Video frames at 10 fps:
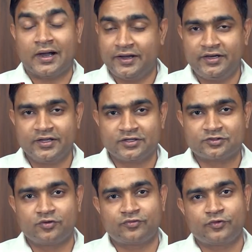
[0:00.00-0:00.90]
ideas
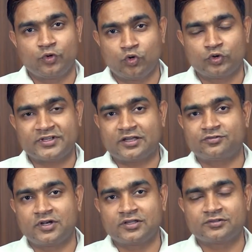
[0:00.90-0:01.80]
of yours as
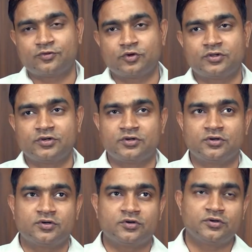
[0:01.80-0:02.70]
well as for the
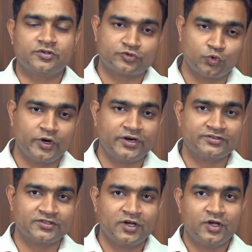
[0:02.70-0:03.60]

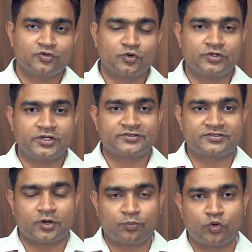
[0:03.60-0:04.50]
students. So this
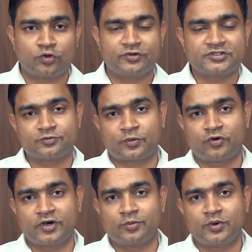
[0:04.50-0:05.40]
support, which is
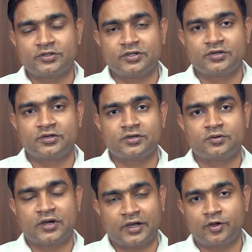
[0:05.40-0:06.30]
provided by
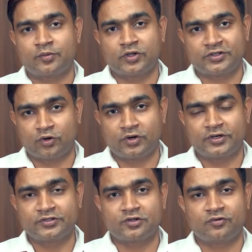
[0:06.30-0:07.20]
the higher
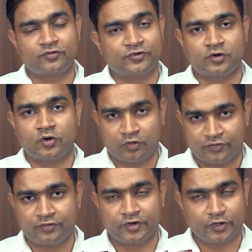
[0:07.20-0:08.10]
authorities of
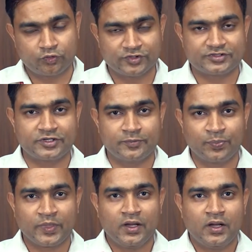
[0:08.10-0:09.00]
our university,
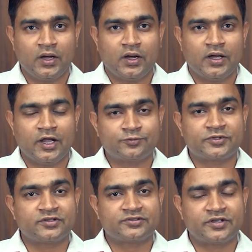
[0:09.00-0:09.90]
helps
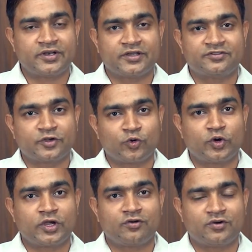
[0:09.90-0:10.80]
us in
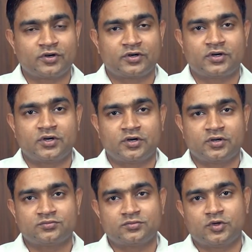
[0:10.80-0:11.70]
executing our
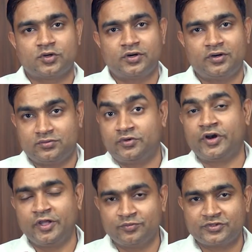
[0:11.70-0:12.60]

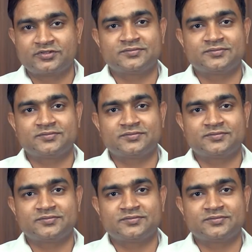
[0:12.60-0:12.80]
dreams.